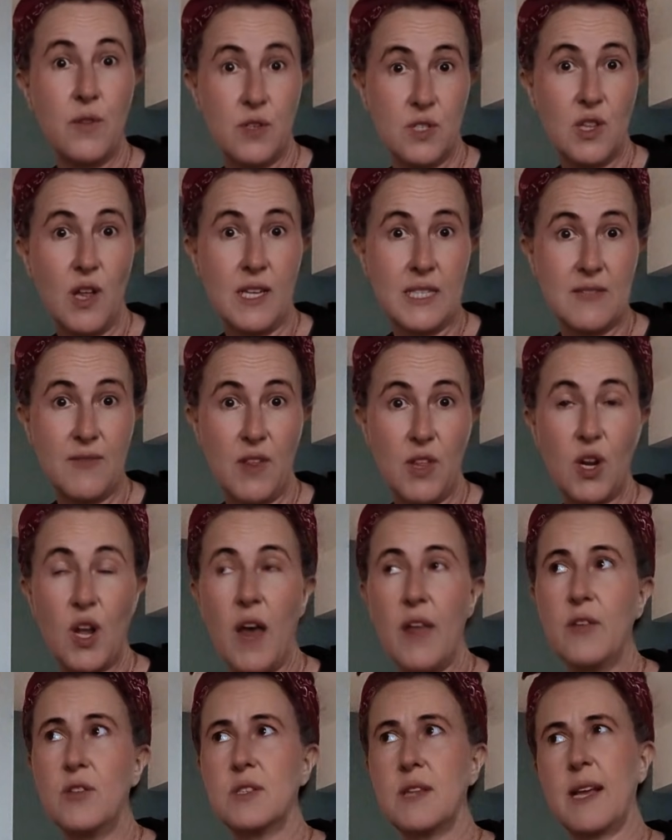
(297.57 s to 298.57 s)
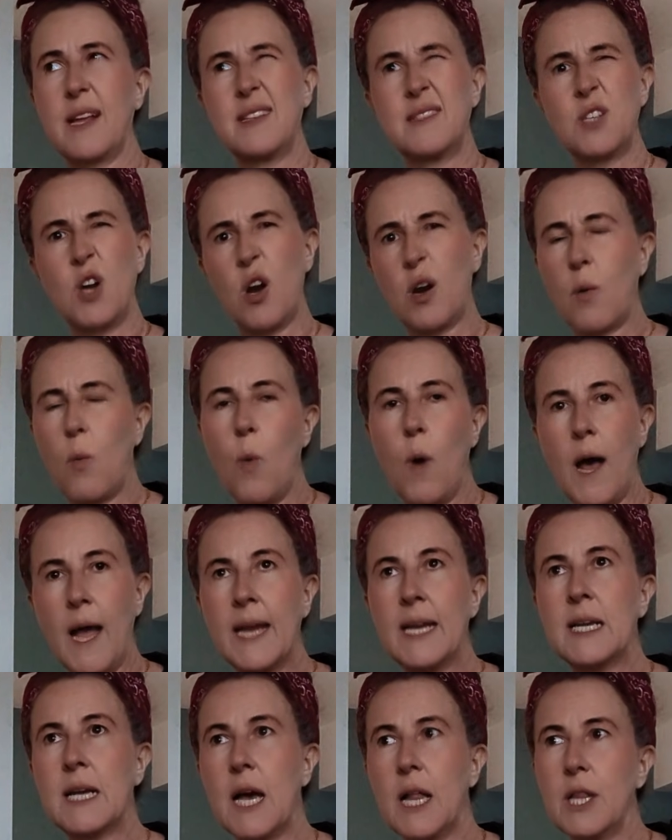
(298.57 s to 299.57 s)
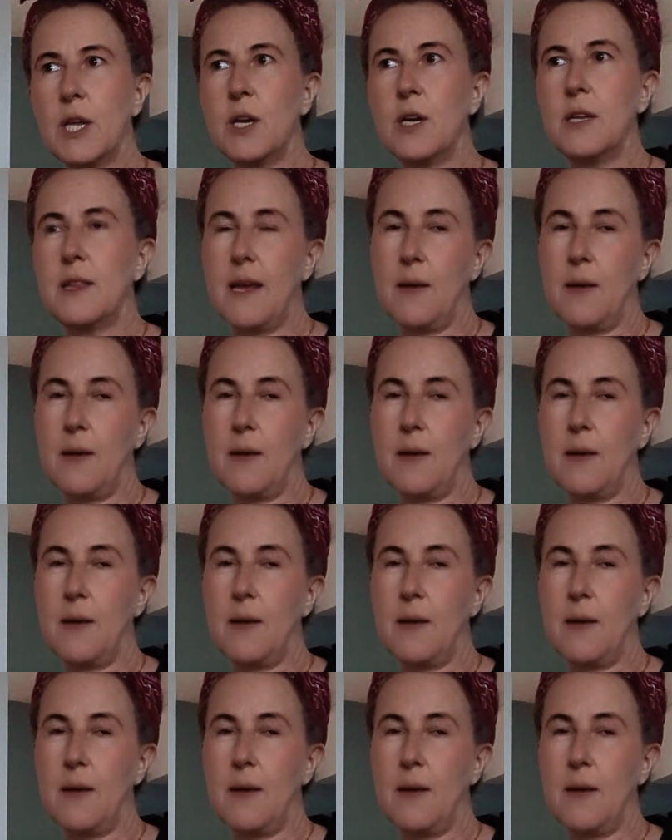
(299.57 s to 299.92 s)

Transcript: there's lots of other colors, like a dark wine color.